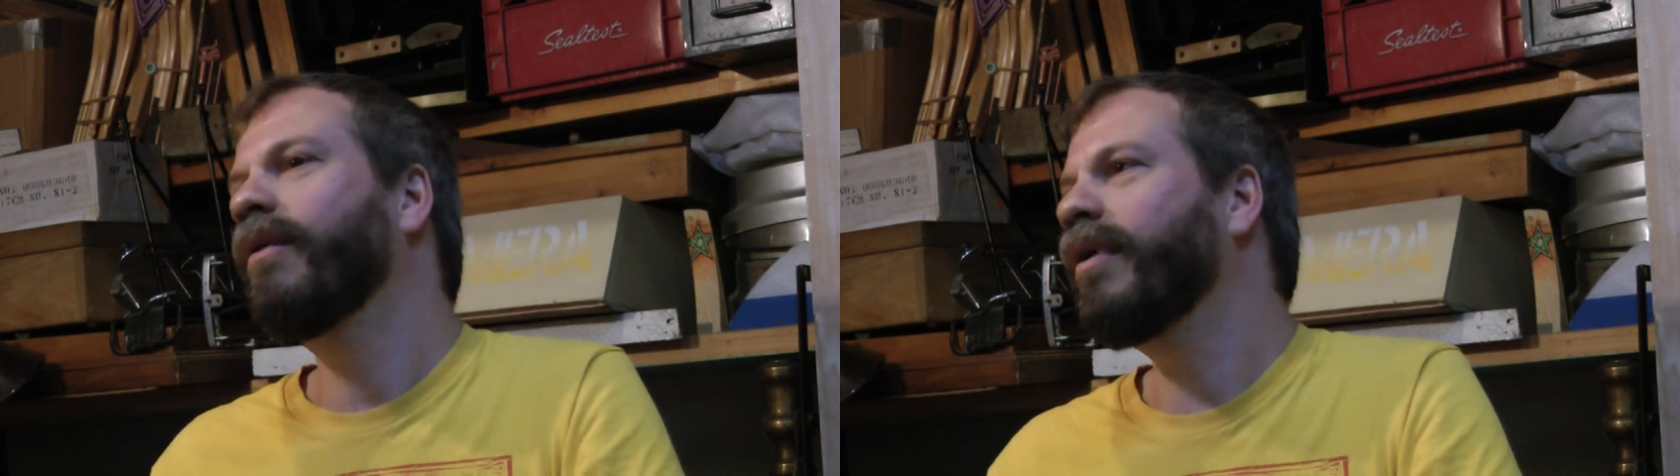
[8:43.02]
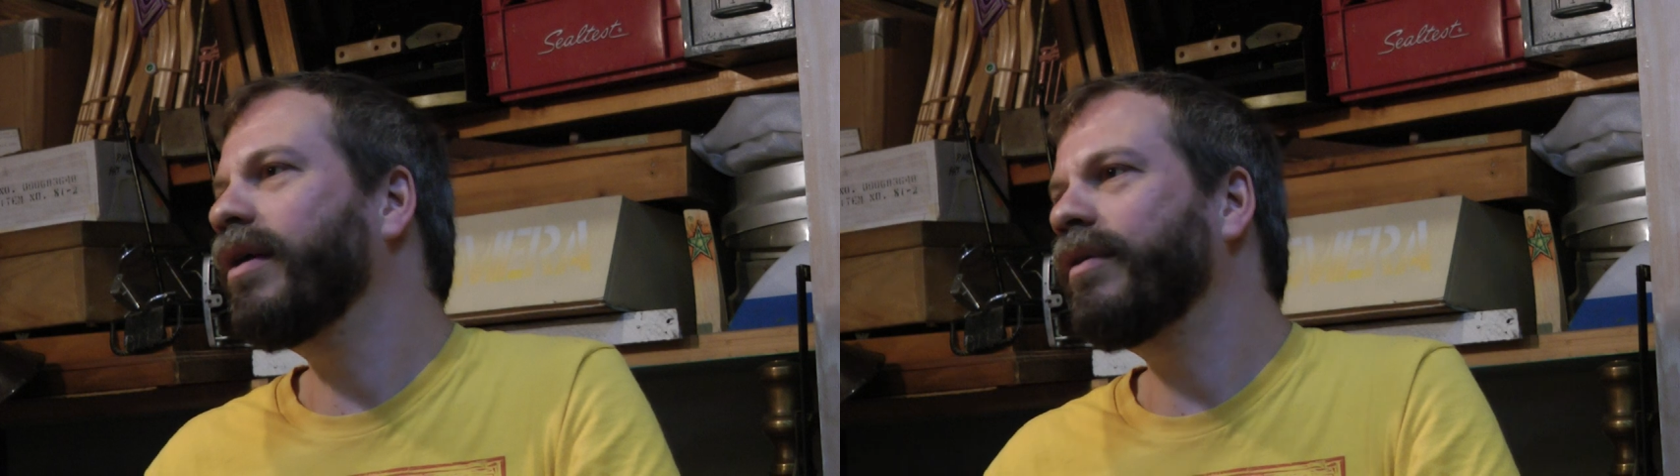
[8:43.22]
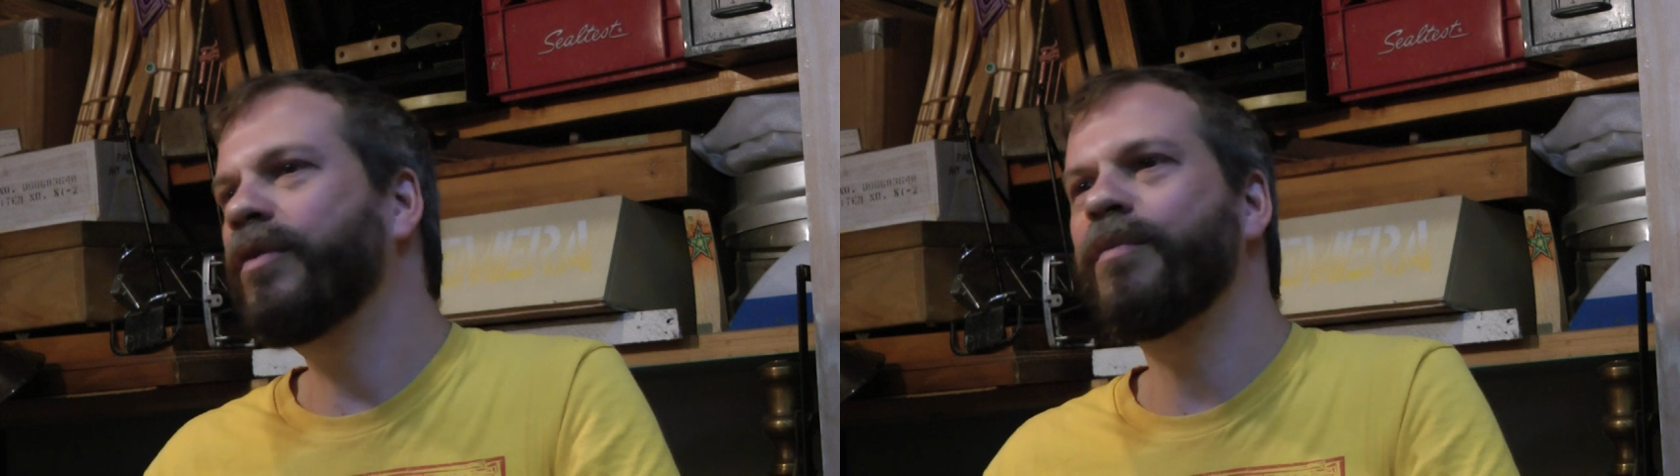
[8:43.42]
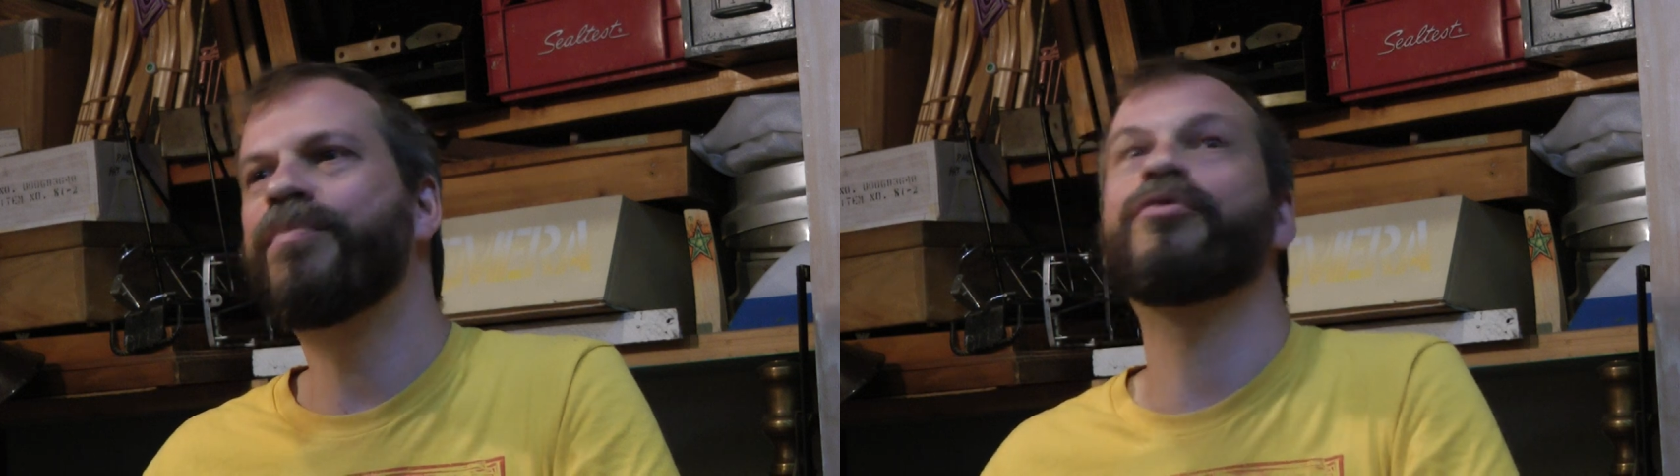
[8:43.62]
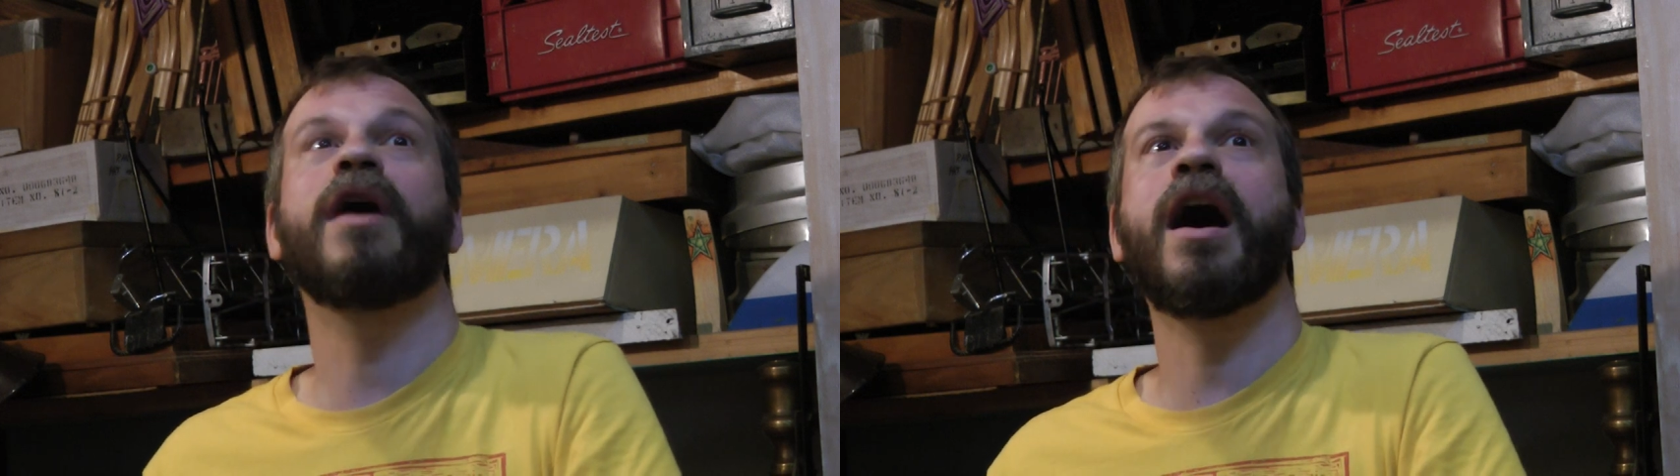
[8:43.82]
well, you know,
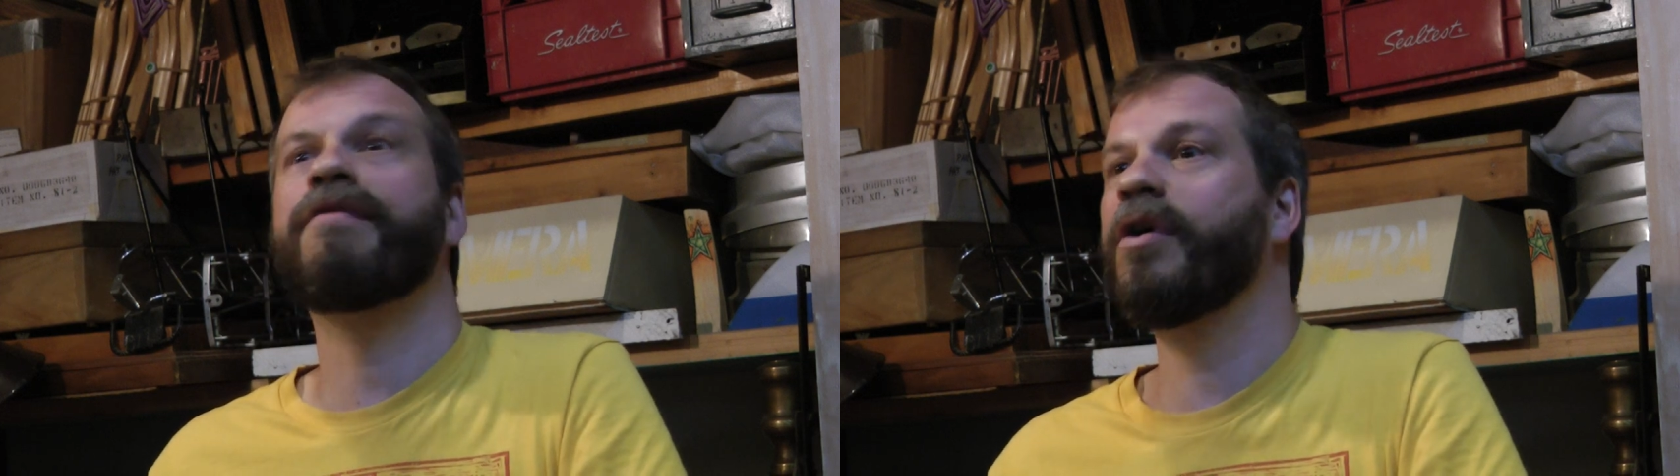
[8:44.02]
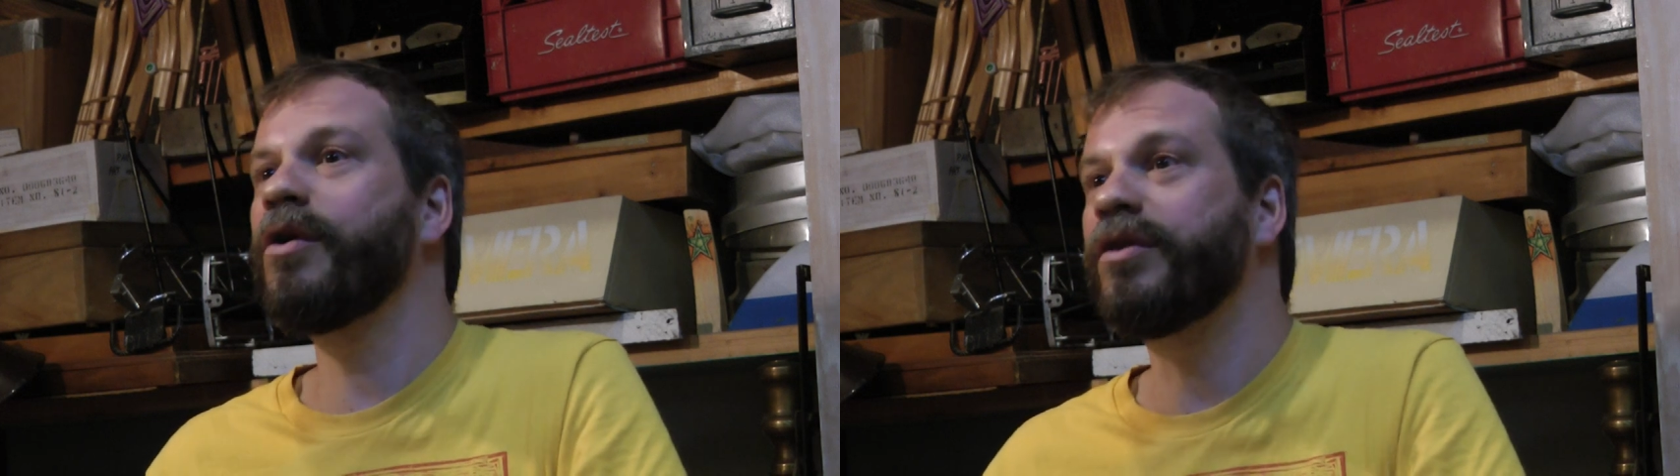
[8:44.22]
bravo,